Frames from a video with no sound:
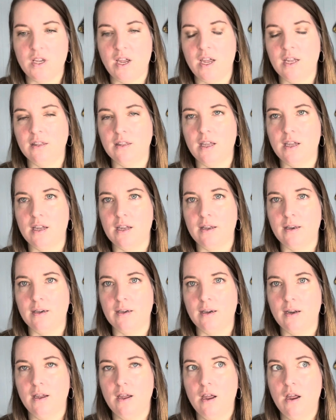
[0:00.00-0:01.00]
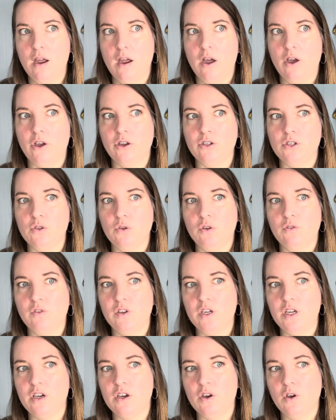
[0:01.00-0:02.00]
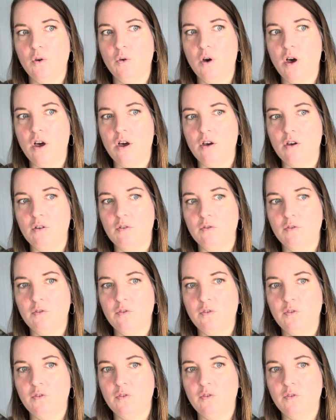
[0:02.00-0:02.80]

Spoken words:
and then I'll do a video of